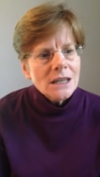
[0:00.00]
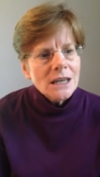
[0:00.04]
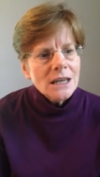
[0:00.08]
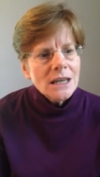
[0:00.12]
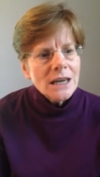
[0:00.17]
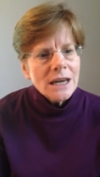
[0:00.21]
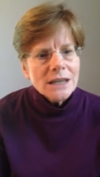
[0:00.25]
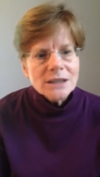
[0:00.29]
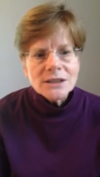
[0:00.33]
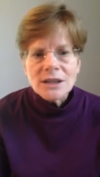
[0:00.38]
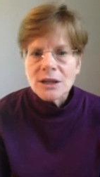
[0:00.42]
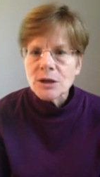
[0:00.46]
he
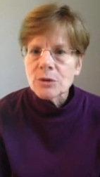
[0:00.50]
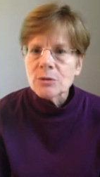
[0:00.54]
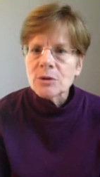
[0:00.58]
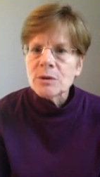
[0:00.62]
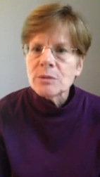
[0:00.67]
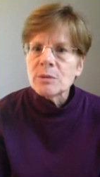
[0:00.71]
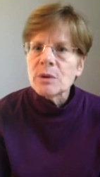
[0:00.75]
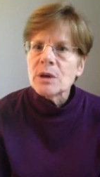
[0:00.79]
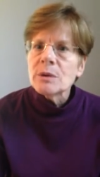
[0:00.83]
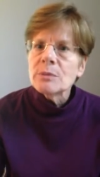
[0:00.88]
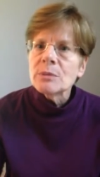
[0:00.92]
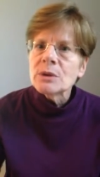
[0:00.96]
had dinner
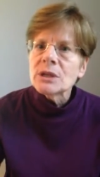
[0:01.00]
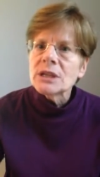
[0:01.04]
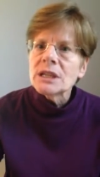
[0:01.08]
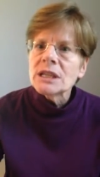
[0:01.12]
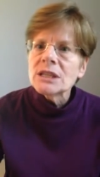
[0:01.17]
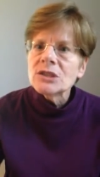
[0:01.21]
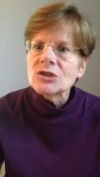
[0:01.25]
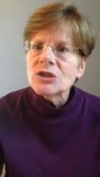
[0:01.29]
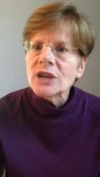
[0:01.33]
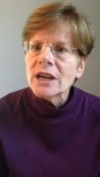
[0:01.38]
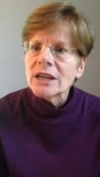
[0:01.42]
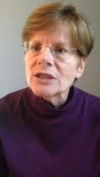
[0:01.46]
with people and
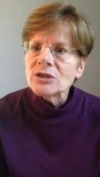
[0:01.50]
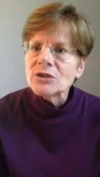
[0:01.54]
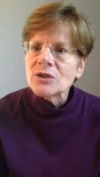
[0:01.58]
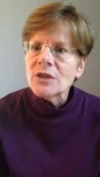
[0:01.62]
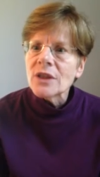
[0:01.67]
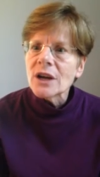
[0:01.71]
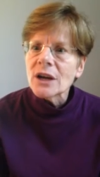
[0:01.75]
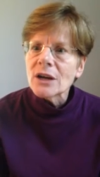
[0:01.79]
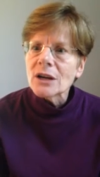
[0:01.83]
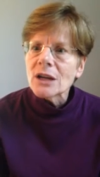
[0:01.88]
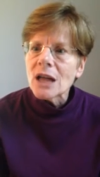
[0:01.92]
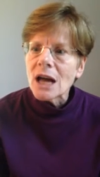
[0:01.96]
it changed
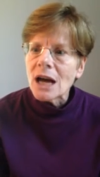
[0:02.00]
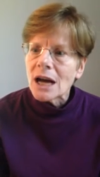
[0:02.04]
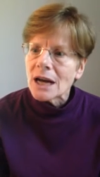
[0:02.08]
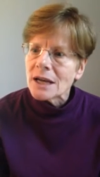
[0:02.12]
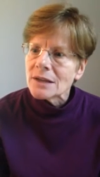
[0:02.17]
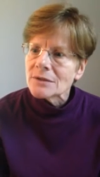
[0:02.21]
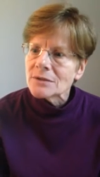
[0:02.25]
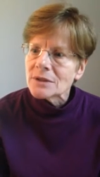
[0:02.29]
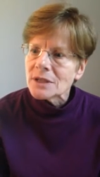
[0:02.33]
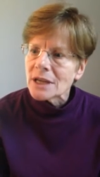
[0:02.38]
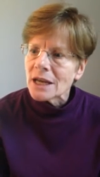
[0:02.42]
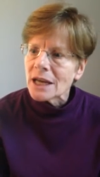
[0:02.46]
their
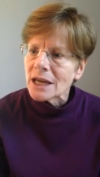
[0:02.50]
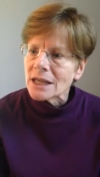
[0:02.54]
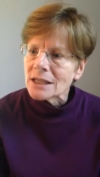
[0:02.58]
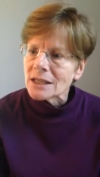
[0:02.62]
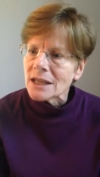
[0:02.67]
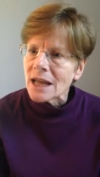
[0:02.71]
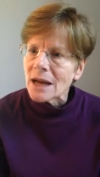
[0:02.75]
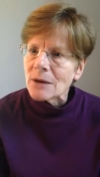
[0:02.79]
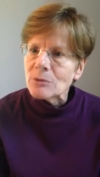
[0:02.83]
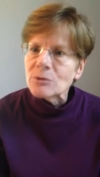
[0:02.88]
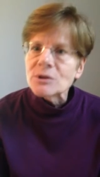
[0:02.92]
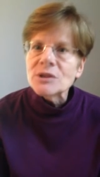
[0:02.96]
lives, and
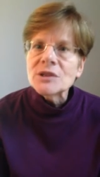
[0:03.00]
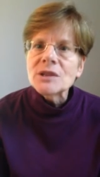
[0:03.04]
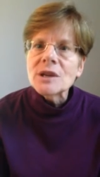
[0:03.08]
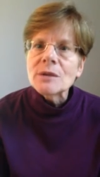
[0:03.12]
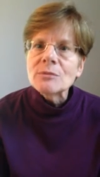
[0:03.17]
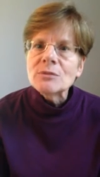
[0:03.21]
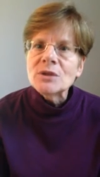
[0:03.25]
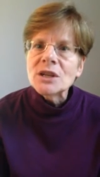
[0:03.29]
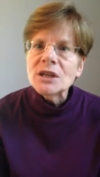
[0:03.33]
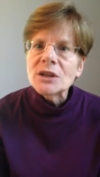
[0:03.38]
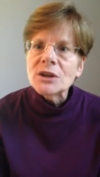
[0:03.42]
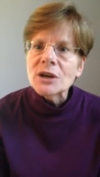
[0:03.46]
that was
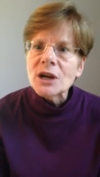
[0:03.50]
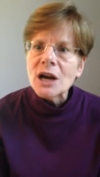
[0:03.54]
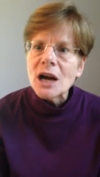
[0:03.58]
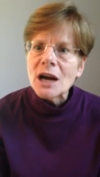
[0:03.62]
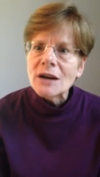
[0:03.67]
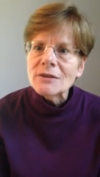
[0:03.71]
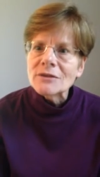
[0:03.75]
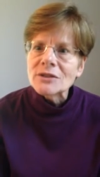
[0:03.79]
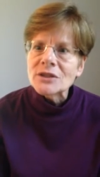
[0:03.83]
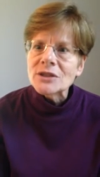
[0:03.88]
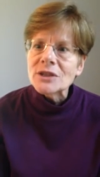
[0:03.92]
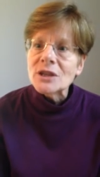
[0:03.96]
some dinner
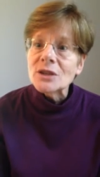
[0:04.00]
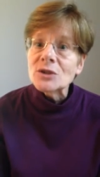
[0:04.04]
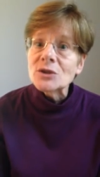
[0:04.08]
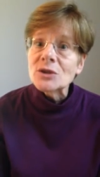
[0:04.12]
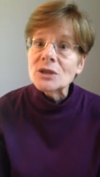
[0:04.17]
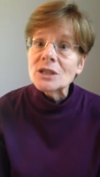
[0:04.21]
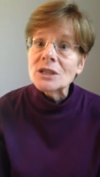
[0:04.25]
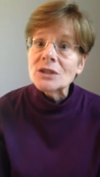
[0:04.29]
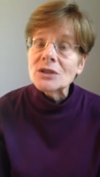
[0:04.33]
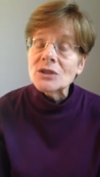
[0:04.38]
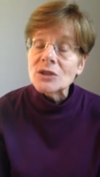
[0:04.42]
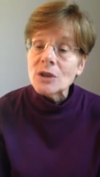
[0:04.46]

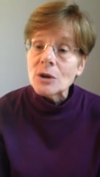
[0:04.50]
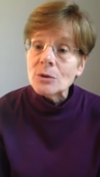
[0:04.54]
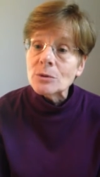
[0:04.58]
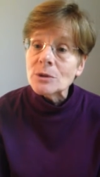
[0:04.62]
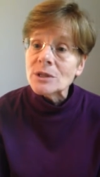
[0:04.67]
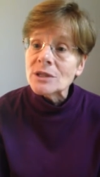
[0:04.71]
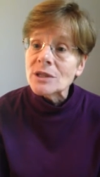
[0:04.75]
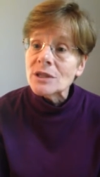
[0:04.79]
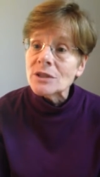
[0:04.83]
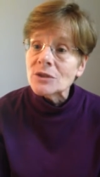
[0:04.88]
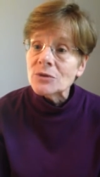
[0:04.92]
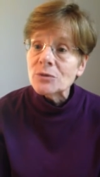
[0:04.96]
conversation, and so
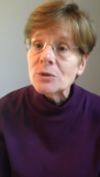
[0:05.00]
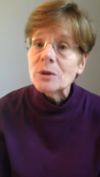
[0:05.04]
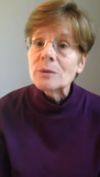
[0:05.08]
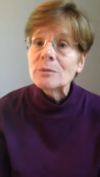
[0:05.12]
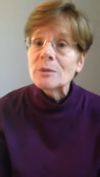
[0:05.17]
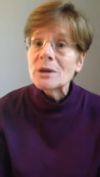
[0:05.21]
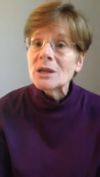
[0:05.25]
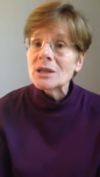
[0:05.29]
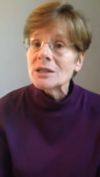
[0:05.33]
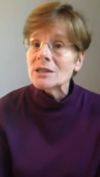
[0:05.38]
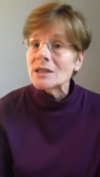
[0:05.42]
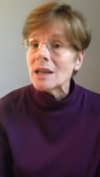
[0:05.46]
was this one,
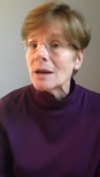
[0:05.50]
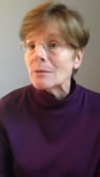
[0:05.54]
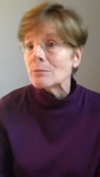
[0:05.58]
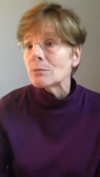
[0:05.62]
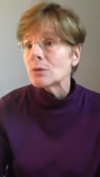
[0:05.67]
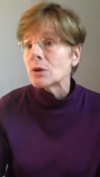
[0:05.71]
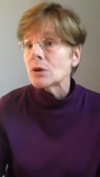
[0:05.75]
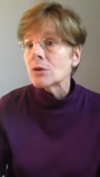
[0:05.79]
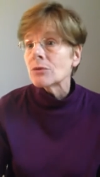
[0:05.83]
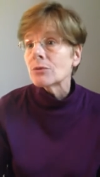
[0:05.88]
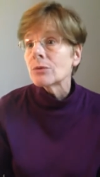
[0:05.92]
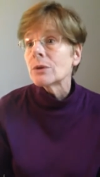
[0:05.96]
because that
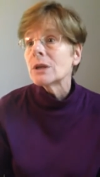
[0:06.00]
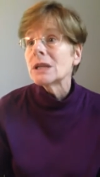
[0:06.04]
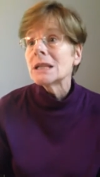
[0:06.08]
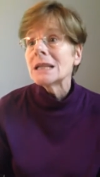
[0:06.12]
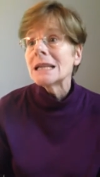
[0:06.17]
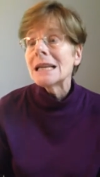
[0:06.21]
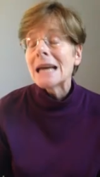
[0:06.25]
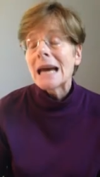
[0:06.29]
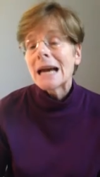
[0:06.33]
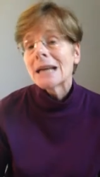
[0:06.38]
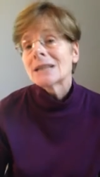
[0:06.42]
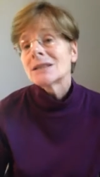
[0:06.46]
book
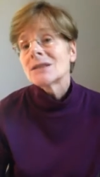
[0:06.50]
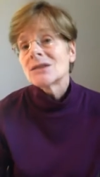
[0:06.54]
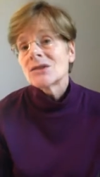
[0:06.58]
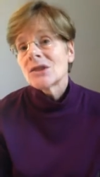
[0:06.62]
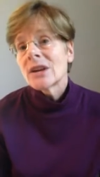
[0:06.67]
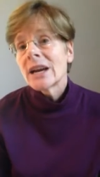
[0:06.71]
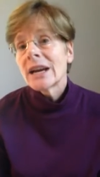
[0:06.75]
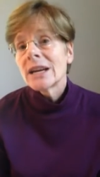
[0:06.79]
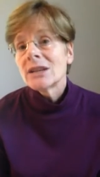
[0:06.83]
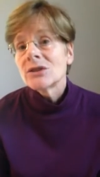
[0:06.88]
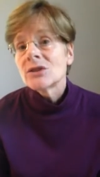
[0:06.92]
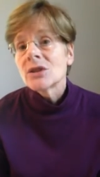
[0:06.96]
really has
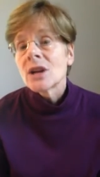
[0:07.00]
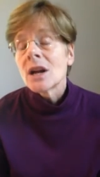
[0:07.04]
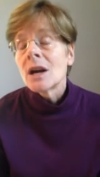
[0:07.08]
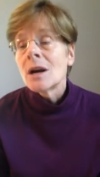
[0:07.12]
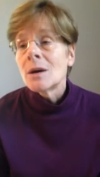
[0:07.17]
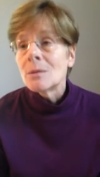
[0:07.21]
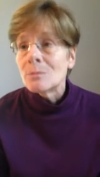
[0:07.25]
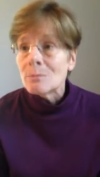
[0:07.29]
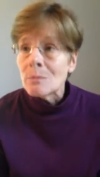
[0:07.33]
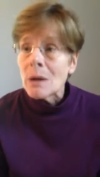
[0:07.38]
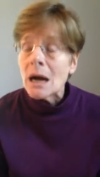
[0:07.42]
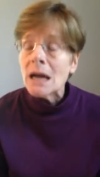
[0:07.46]
changed
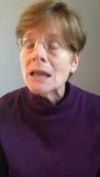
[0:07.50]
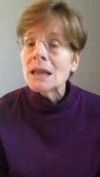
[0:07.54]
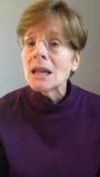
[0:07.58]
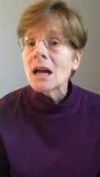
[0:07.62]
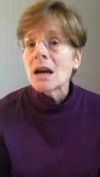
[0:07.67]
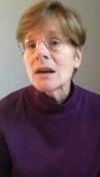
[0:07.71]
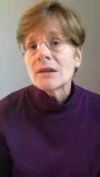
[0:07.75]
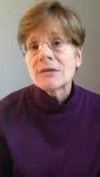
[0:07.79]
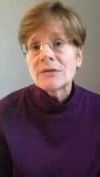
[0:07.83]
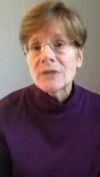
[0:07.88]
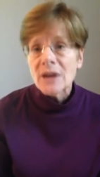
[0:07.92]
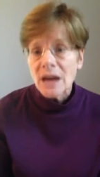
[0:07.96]
my
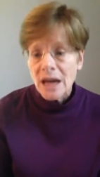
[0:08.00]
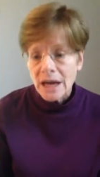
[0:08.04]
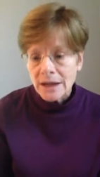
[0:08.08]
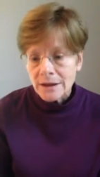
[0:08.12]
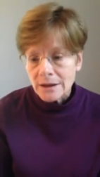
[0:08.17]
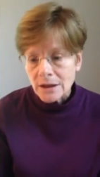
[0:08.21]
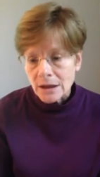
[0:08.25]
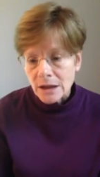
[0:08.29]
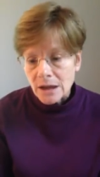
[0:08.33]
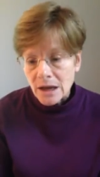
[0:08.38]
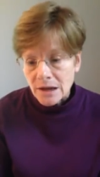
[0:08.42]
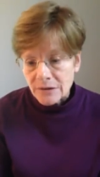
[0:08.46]
life
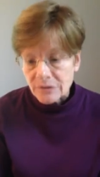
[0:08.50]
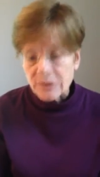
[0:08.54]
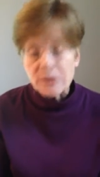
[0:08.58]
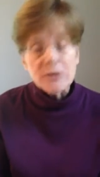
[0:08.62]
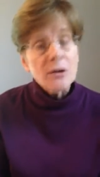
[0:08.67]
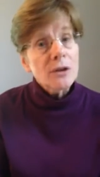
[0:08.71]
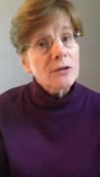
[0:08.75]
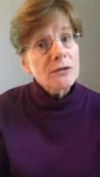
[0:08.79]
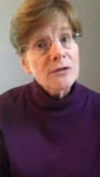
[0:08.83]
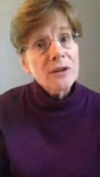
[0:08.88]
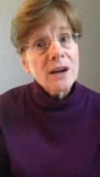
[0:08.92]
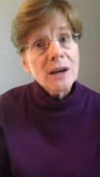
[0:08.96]
and the life of
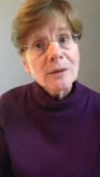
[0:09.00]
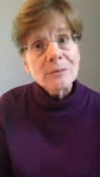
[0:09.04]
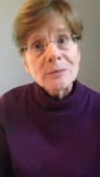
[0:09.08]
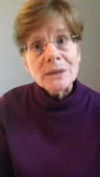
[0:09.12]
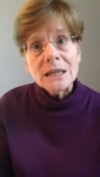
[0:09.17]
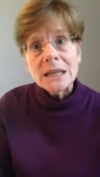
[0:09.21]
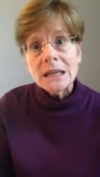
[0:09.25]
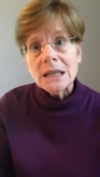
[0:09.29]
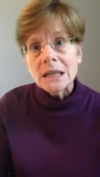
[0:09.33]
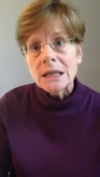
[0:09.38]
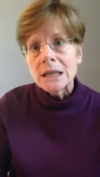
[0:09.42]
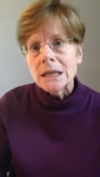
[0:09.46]
our
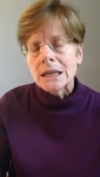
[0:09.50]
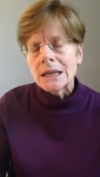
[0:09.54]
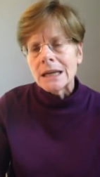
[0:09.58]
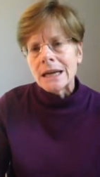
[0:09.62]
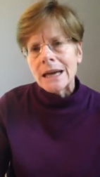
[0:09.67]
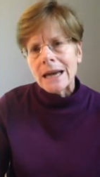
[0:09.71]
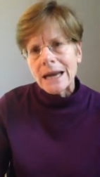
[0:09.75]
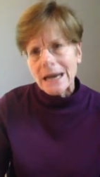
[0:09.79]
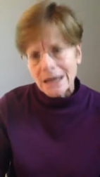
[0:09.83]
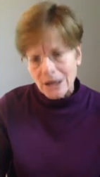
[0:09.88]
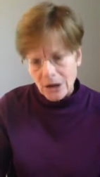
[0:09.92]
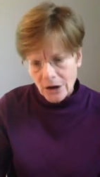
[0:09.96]
family
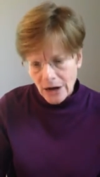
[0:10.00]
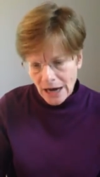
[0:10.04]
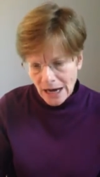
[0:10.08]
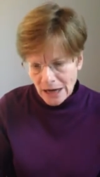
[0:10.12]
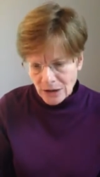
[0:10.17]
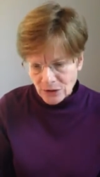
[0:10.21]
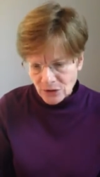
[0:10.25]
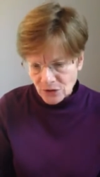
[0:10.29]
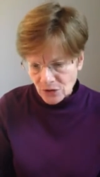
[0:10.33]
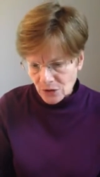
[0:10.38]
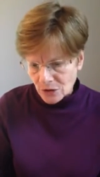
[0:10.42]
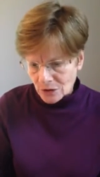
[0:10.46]
and our
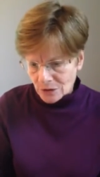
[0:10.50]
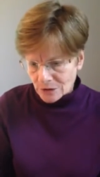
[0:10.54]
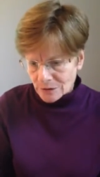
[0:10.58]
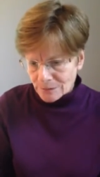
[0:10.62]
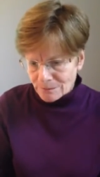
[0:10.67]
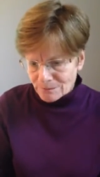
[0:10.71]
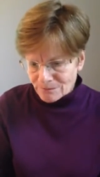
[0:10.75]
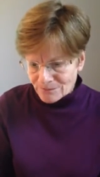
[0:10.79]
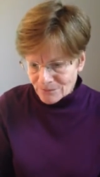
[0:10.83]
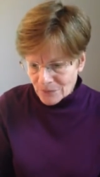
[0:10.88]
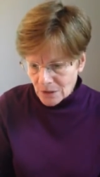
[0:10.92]
household.